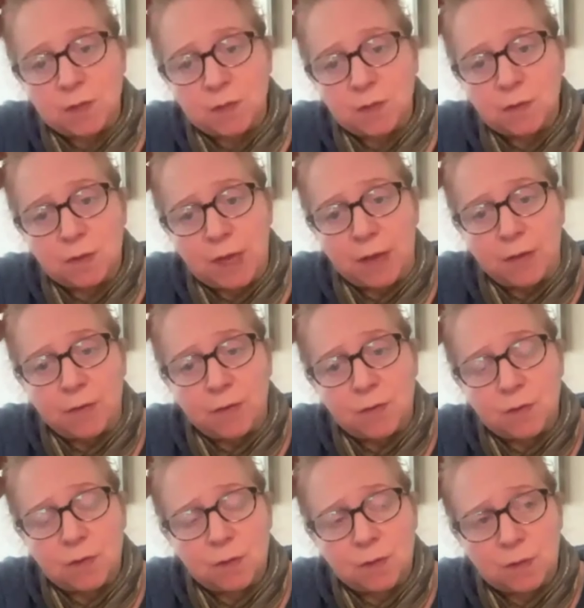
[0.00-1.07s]
this is, yeah,
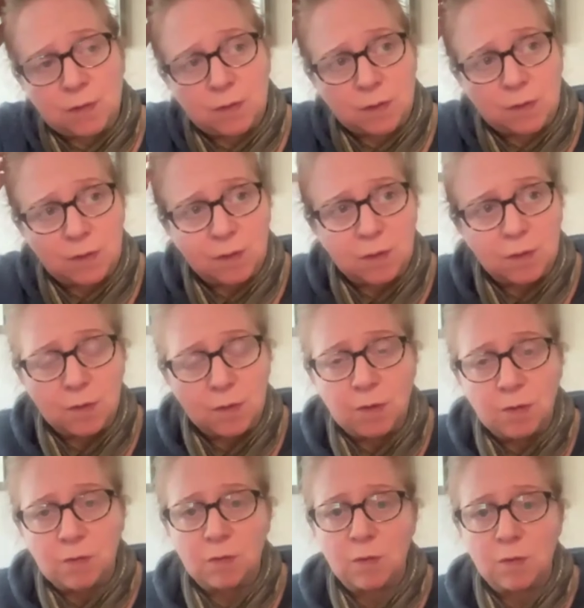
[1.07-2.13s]
so this is,
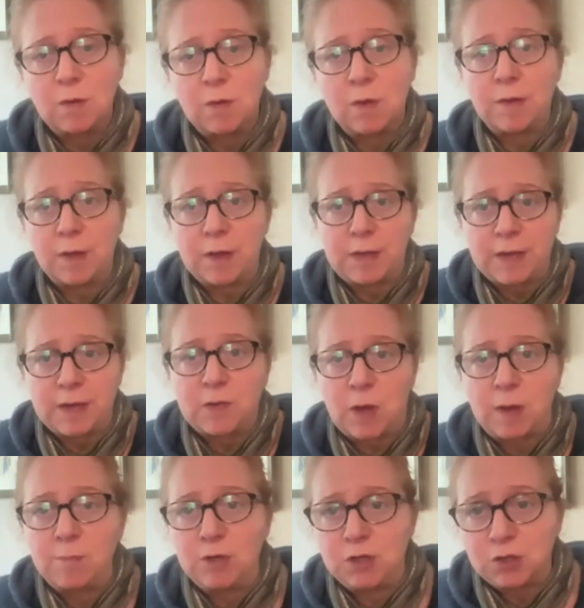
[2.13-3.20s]
I
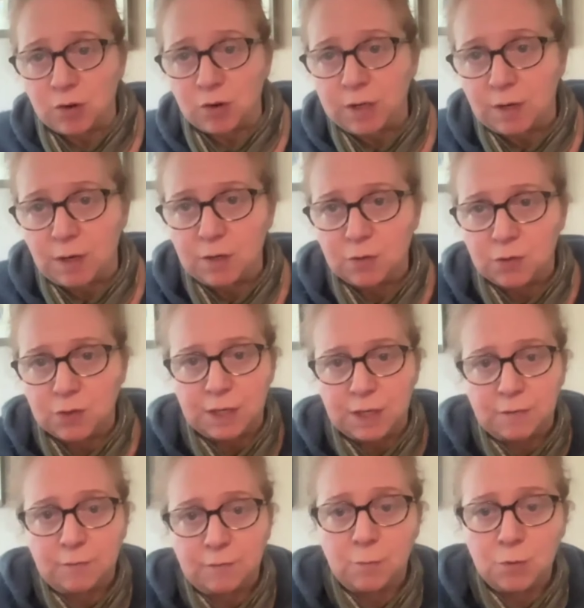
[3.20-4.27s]
guess I'm just trying to
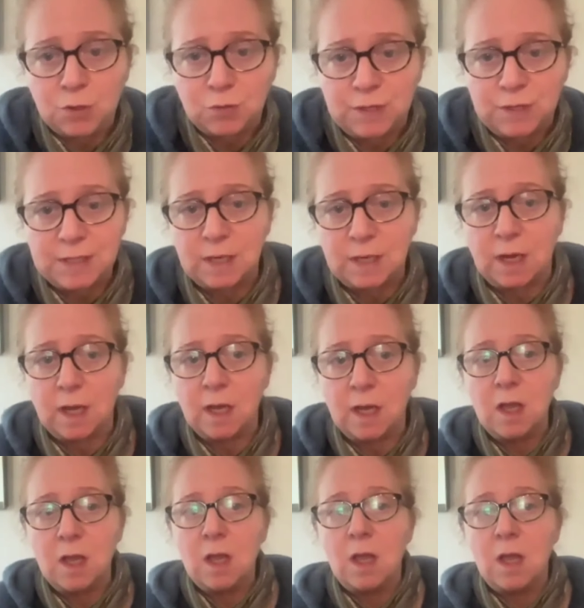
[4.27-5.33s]
understand from Teresa
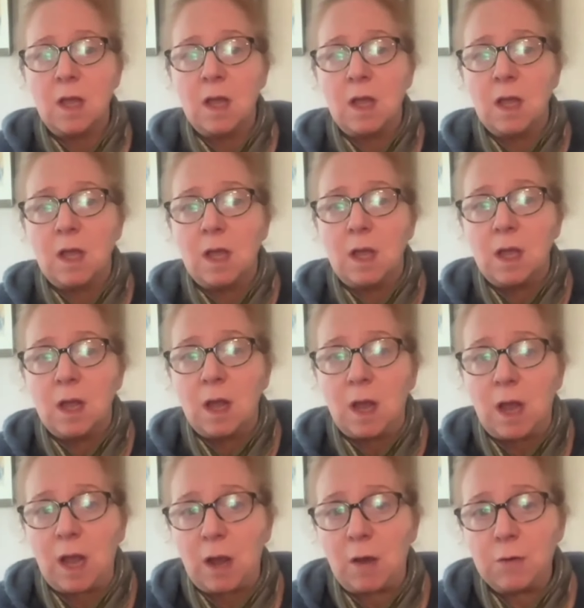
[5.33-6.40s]

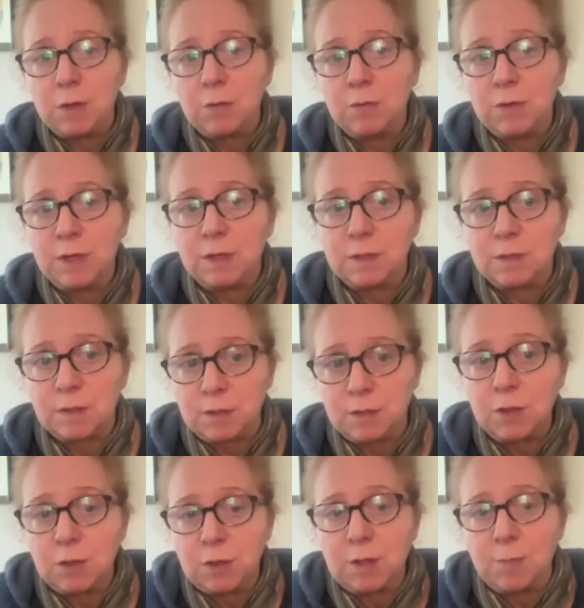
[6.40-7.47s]
how you need this,
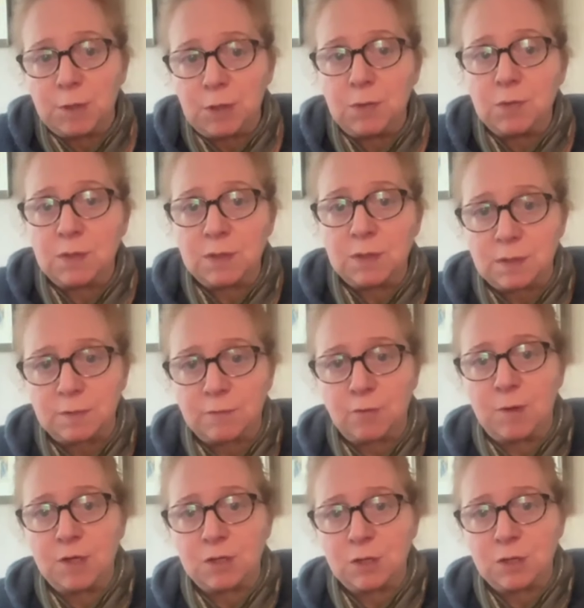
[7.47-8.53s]
because you're going to be using this
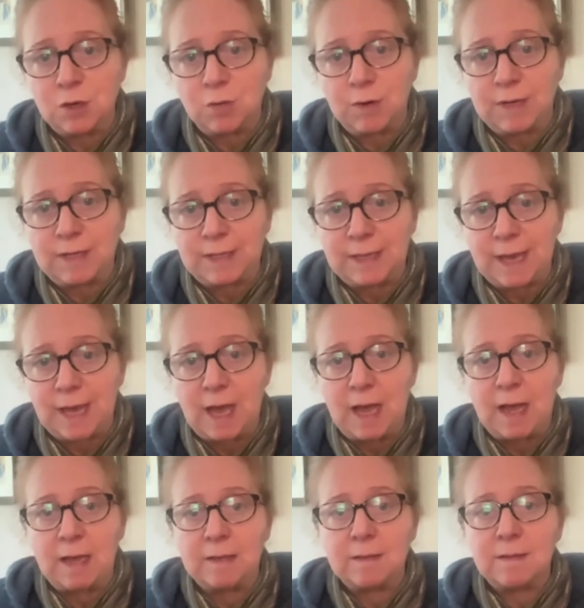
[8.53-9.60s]
information to create the
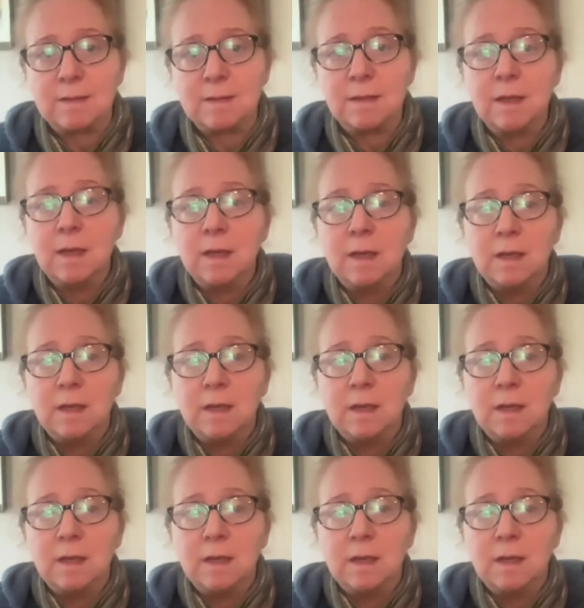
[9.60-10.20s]
ads.